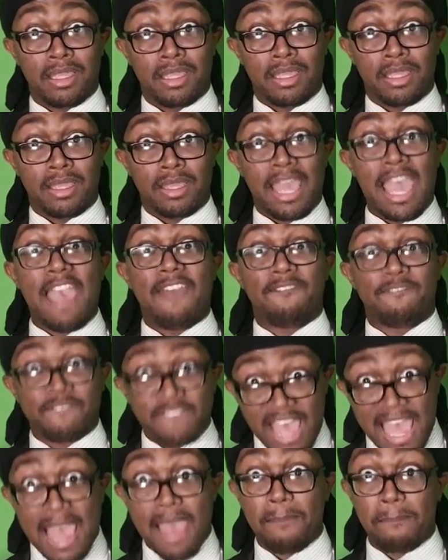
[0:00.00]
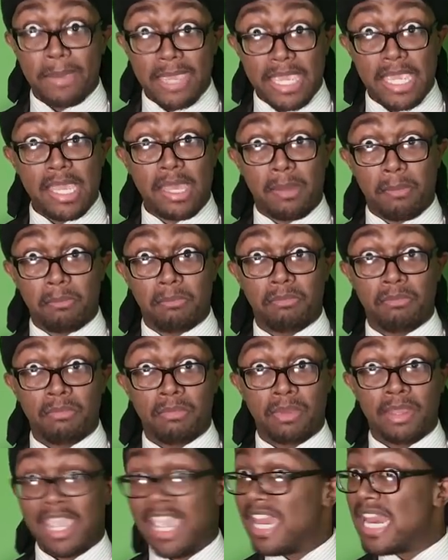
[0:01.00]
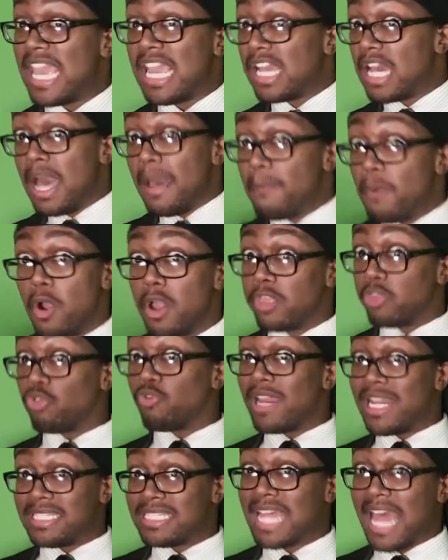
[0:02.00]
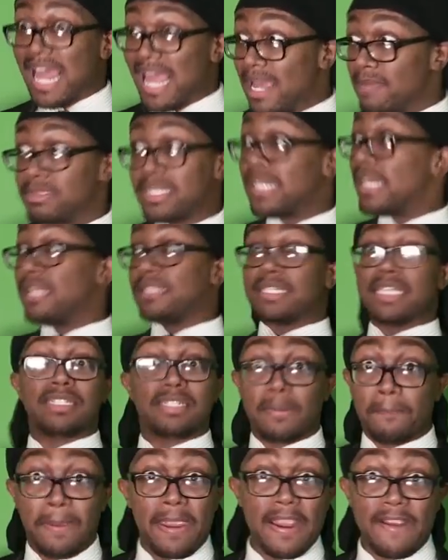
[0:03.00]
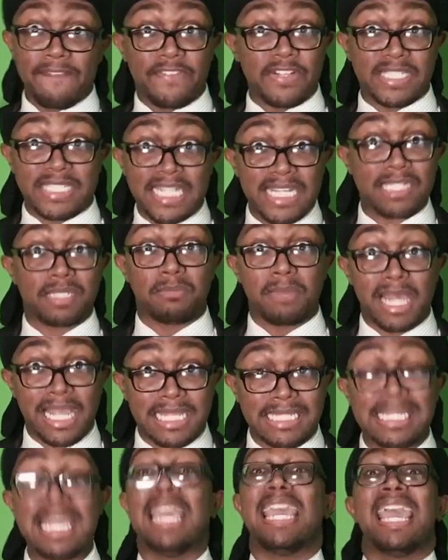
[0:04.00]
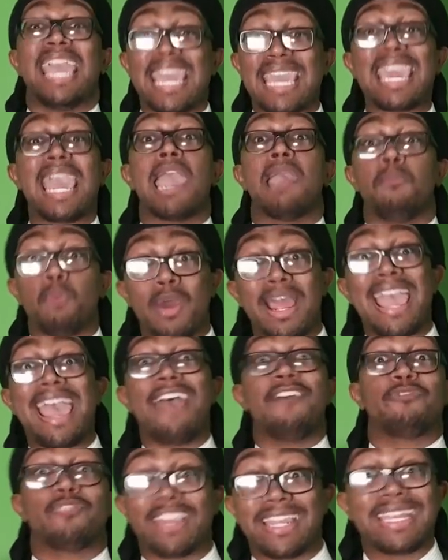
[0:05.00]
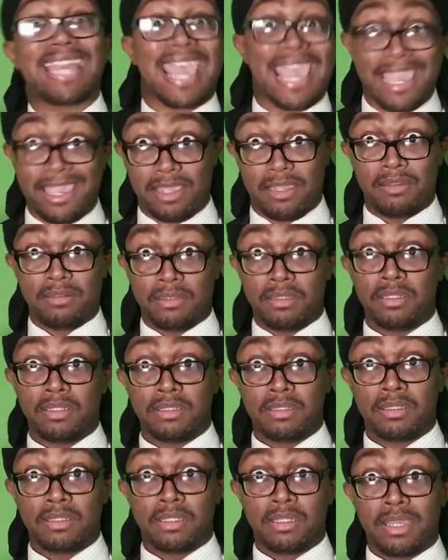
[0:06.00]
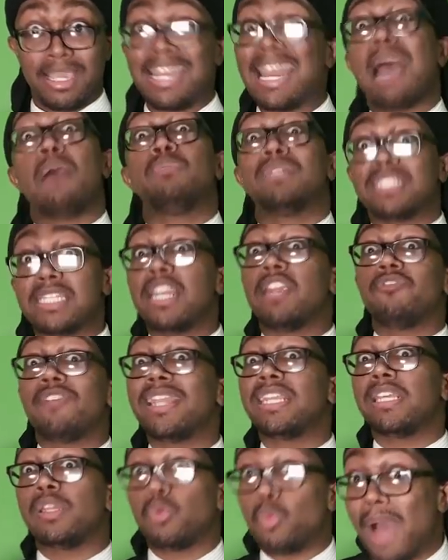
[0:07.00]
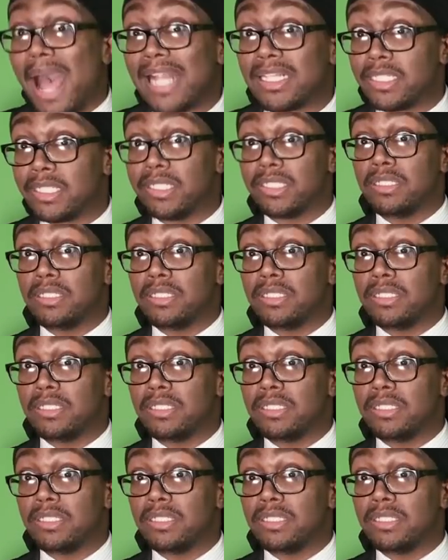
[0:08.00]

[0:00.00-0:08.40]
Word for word: at five p m It didn't come on three times and then disappeared for six months. It came on every day. And I was there ready to watch it.